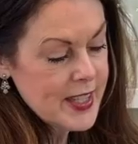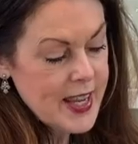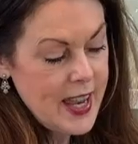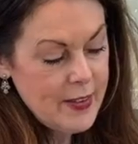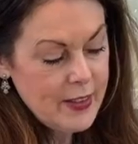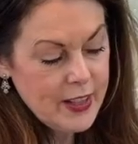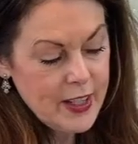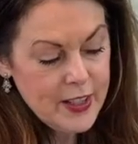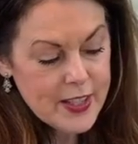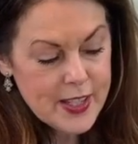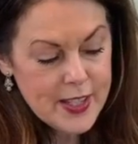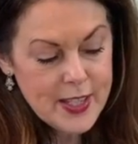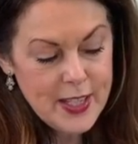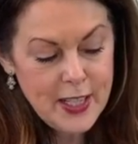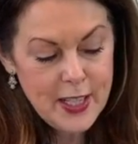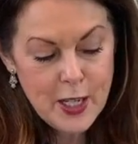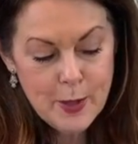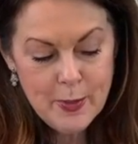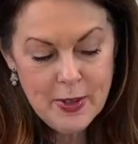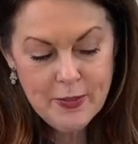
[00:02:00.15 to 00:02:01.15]
avocado is a
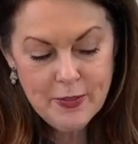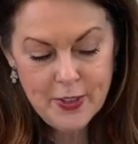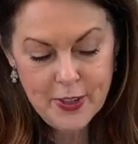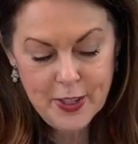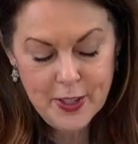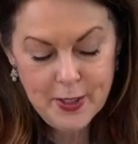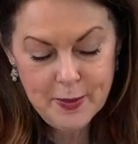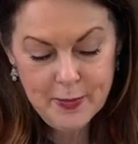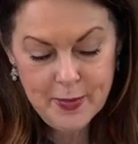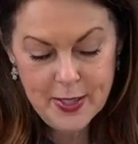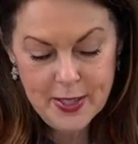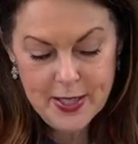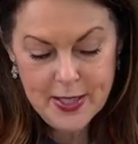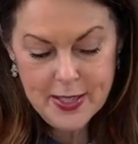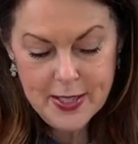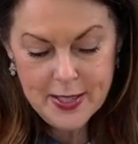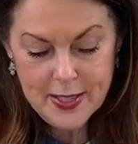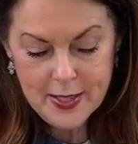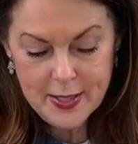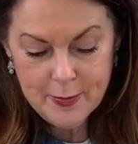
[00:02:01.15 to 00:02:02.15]
teeny bit firm,
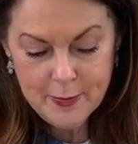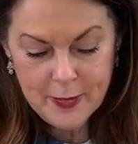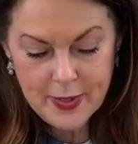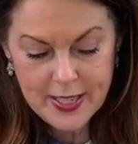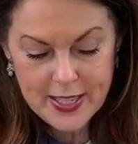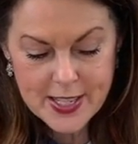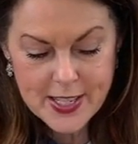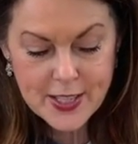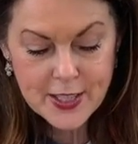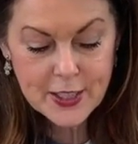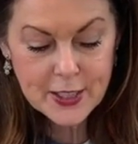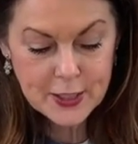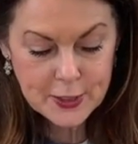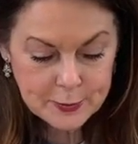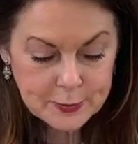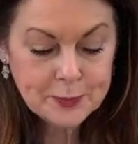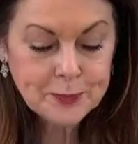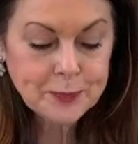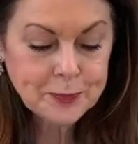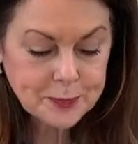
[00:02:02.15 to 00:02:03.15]
but it's good.
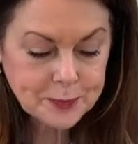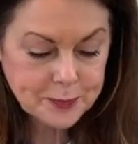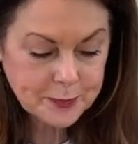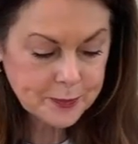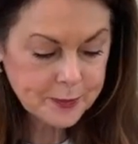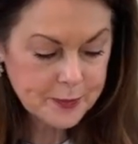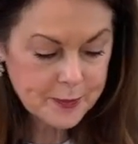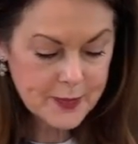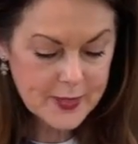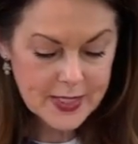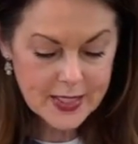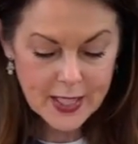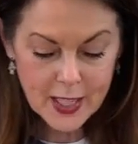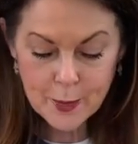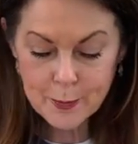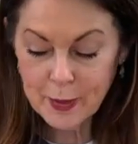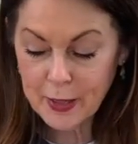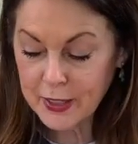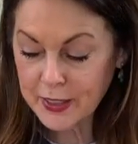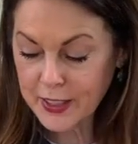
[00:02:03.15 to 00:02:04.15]

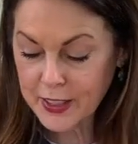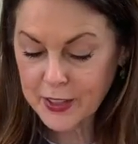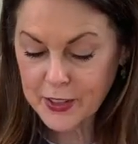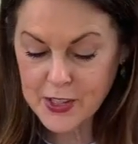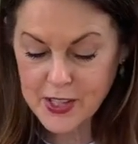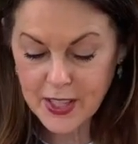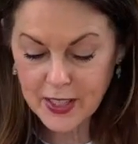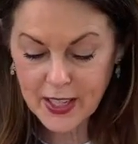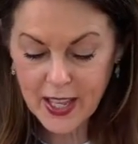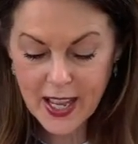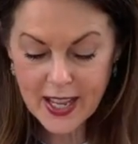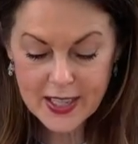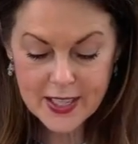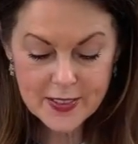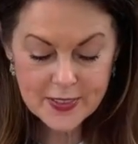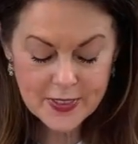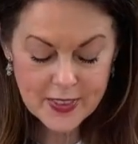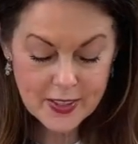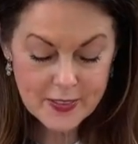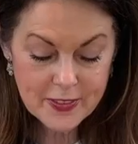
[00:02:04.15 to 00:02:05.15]
Apparently, there's a lot
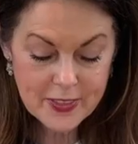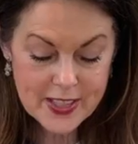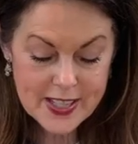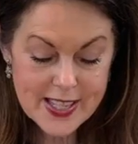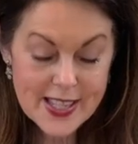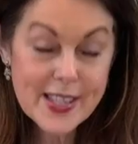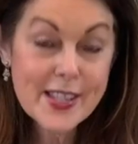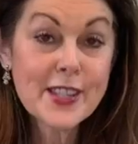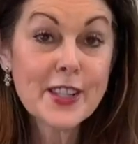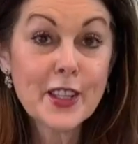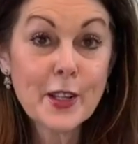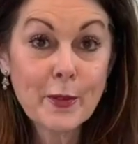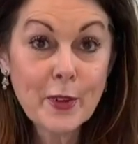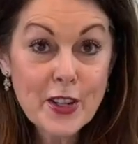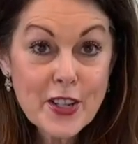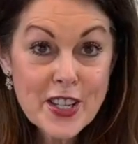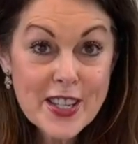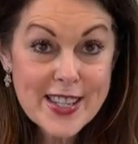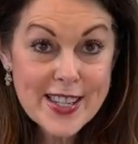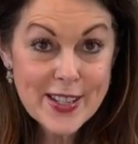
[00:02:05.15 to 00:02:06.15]
of visits to the
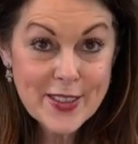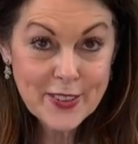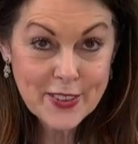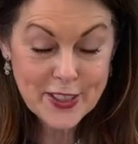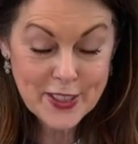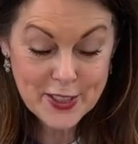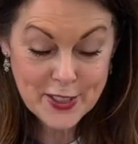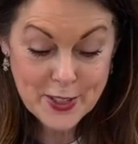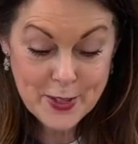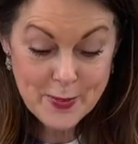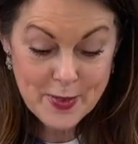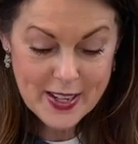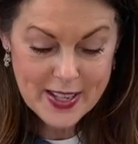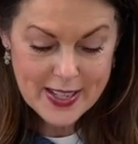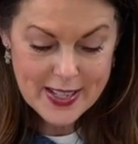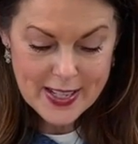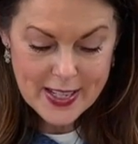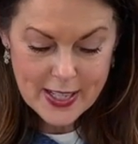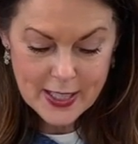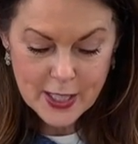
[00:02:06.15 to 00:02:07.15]
emergency room
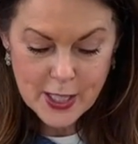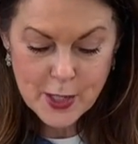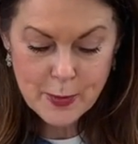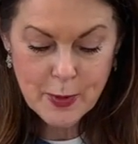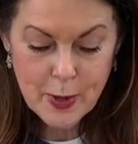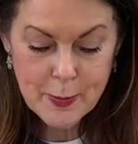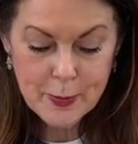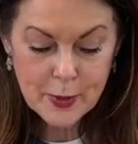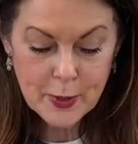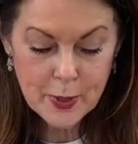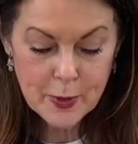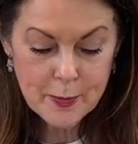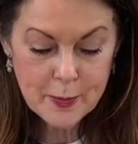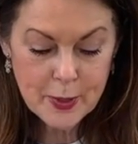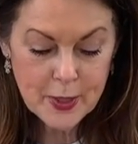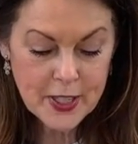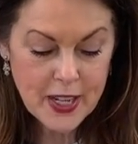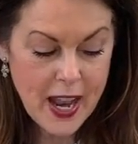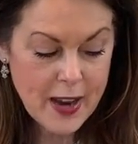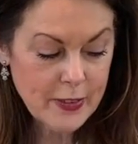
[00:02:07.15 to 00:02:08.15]
because people
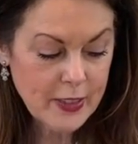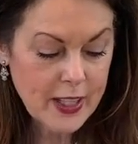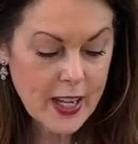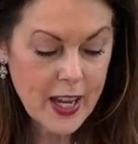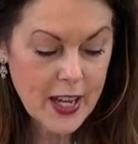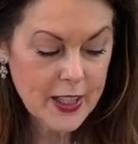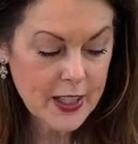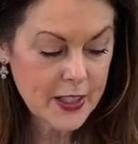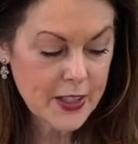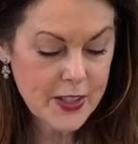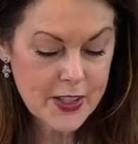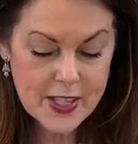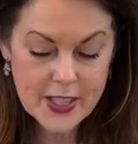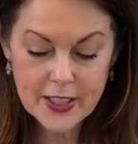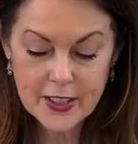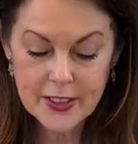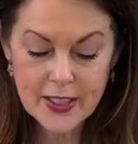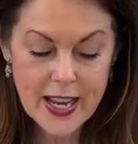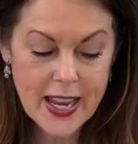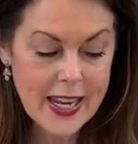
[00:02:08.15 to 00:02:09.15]
put avocados in
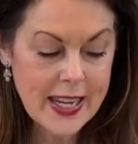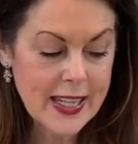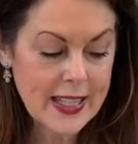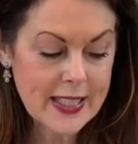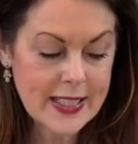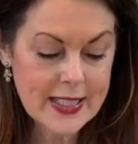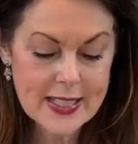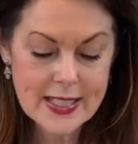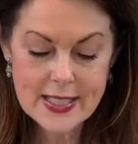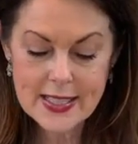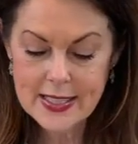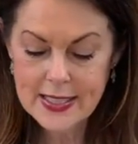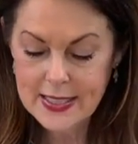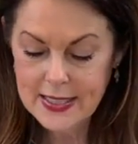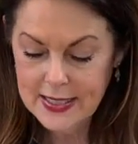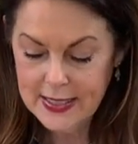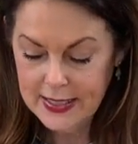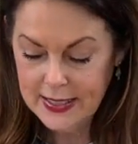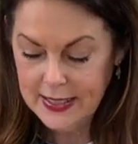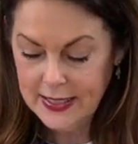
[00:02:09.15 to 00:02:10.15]
their hand
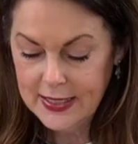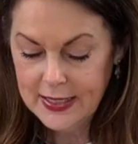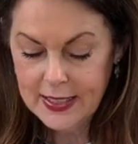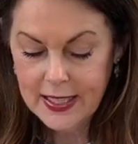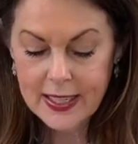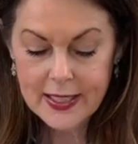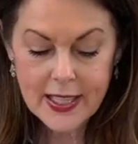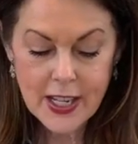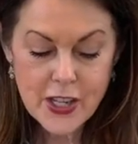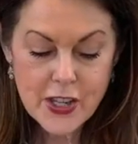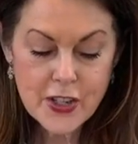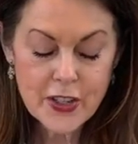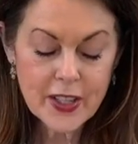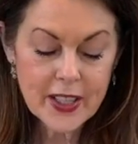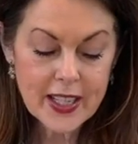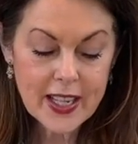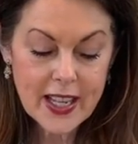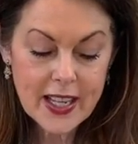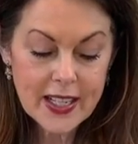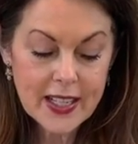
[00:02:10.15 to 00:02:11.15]
and they start
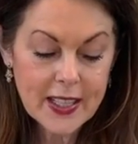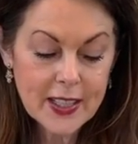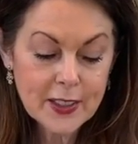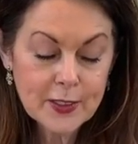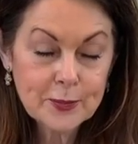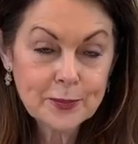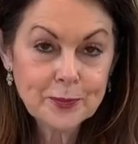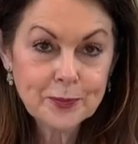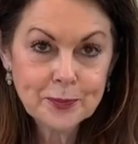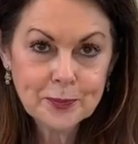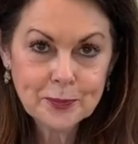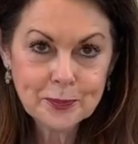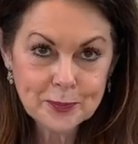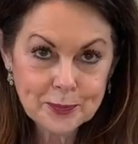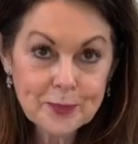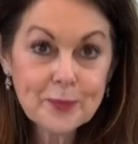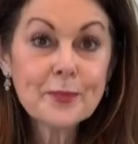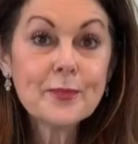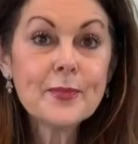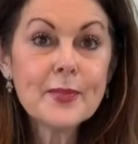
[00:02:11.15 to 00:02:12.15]
cutting,
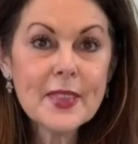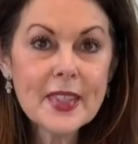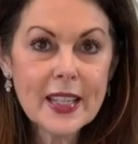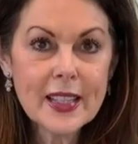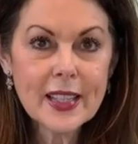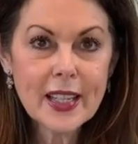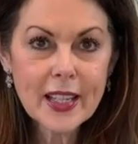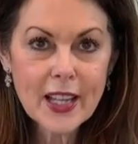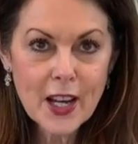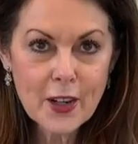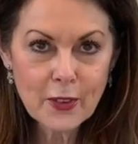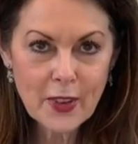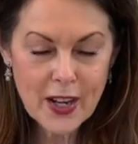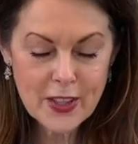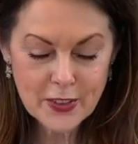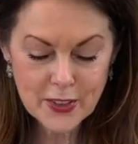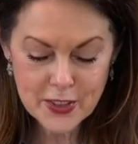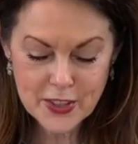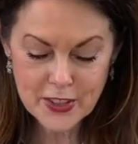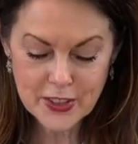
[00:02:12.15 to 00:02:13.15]
and they cut right
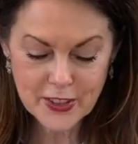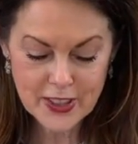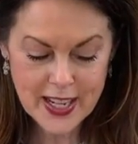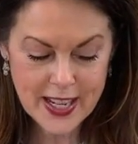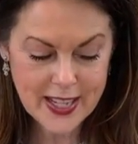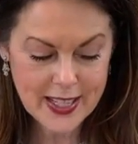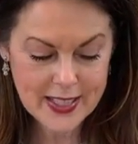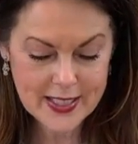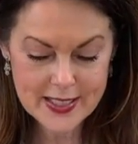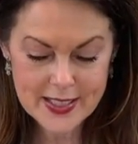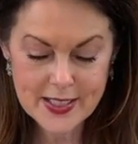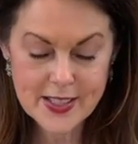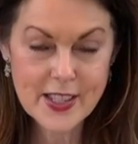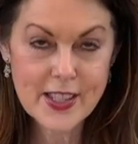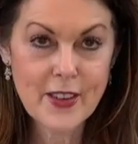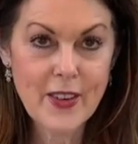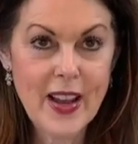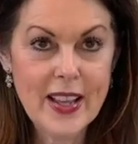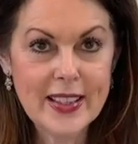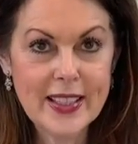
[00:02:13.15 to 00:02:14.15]
through to their hand.
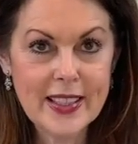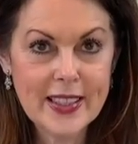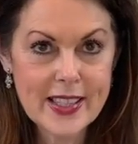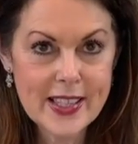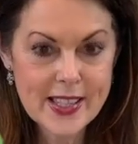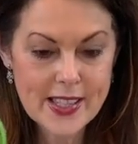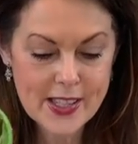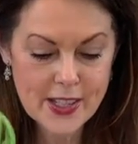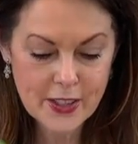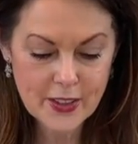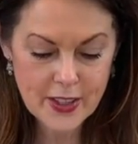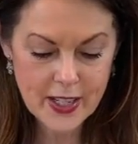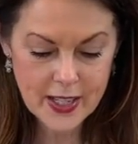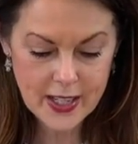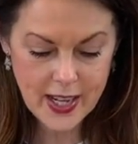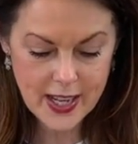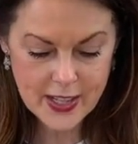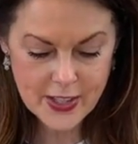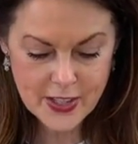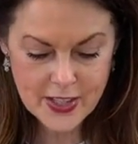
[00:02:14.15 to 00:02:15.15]
So I think this is a great
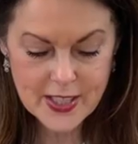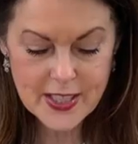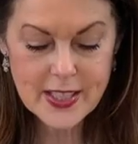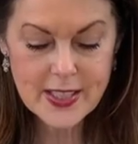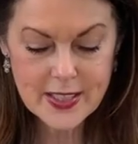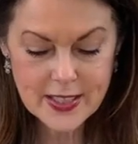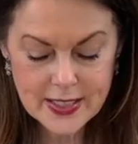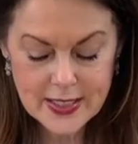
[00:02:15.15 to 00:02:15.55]
gadget